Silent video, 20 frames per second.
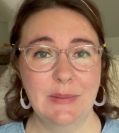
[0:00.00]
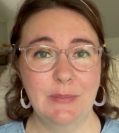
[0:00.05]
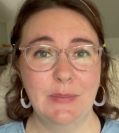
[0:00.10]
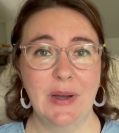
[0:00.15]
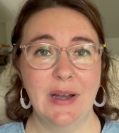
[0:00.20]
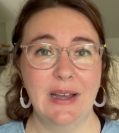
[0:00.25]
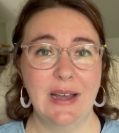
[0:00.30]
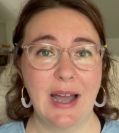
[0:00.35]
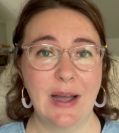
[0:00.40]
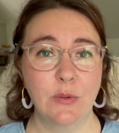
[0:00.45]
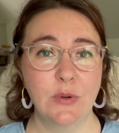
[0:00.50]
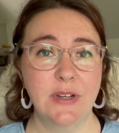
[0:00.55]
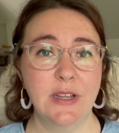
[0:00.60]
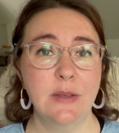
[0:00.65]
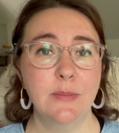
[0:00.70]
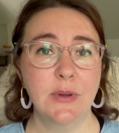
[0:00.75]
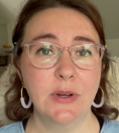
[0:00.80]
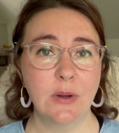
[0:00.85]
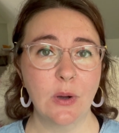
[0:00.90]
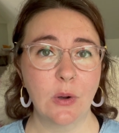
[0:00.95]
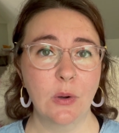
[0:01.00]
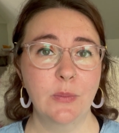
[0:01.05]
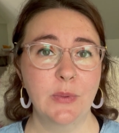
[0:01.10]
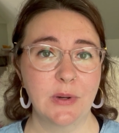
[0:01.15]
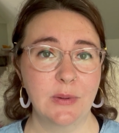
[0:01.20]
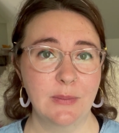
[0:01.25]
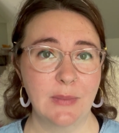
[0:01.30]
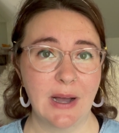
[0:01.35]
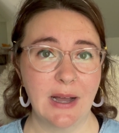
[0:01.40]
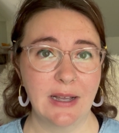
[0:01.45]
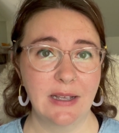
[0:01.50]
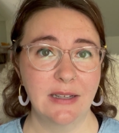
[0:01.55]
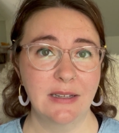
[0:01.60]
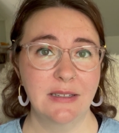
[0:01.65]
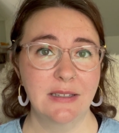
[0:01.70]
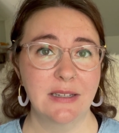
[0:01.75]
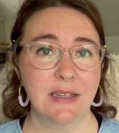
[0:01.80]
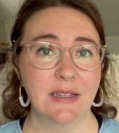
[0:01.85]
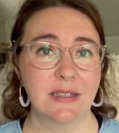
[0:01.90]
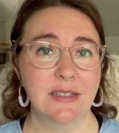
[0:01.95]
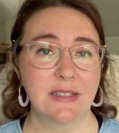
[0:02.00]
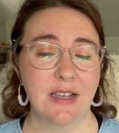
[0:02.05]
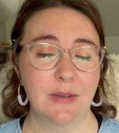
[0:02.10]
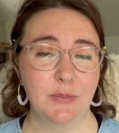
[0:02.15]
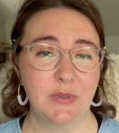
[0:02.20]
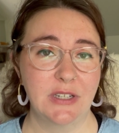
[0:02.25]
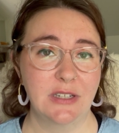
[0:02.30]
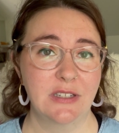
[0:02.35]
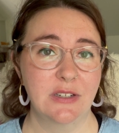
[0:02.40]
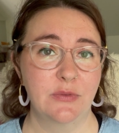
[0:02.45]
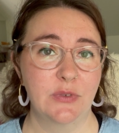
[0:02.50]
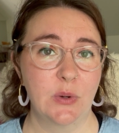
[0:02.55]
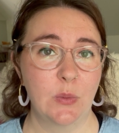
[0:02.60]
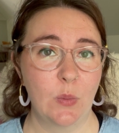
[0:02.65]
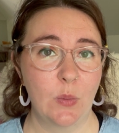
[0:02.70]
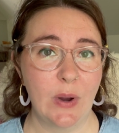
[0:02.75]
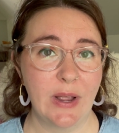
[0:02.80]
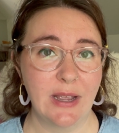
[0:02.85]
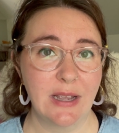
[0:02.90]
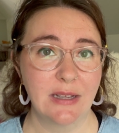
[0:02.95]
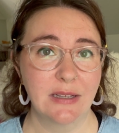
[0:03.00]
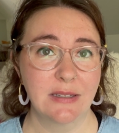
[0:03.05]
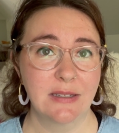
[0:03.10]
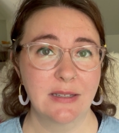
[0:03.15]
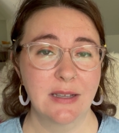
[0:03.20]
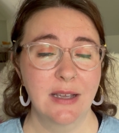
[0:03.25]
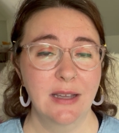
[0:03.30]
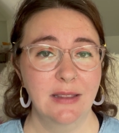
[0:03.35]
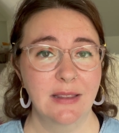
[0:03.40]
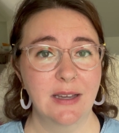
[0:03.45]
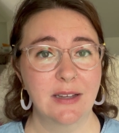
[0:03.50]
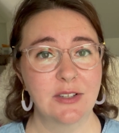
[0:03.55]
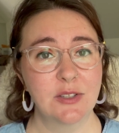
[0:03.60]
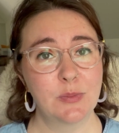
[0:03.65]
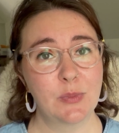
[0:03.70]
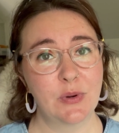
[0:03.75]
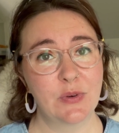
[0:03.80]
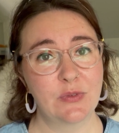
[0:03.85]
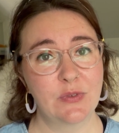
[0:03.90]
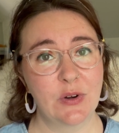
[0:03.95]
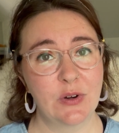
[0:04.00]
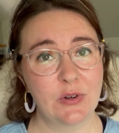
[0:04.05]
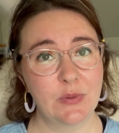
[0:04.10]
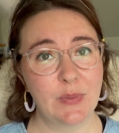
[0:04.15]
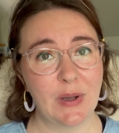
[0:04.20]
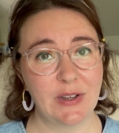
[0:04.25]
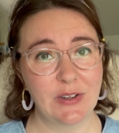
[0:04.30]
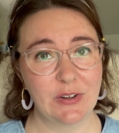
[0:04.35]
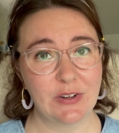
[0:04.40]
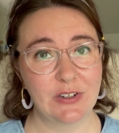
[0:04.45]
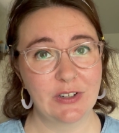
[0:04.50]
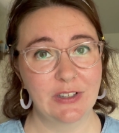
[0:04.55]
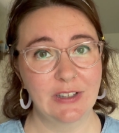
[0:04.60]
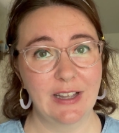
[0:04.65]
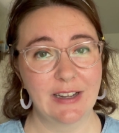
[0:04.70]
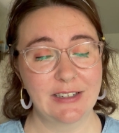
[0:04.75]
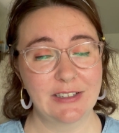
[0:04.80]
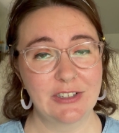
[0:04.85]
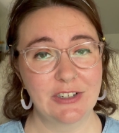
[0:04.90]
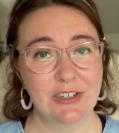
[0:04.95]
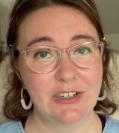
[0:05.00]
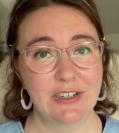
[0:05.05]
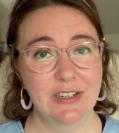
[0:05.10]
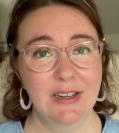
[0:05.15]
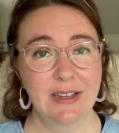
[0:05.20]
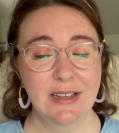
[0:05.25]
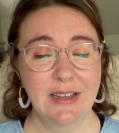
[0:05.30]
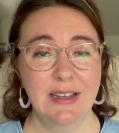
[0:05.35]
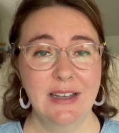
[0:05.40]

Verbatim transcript: but I would keep an open mind to accepting different ways that is preferred by your collector.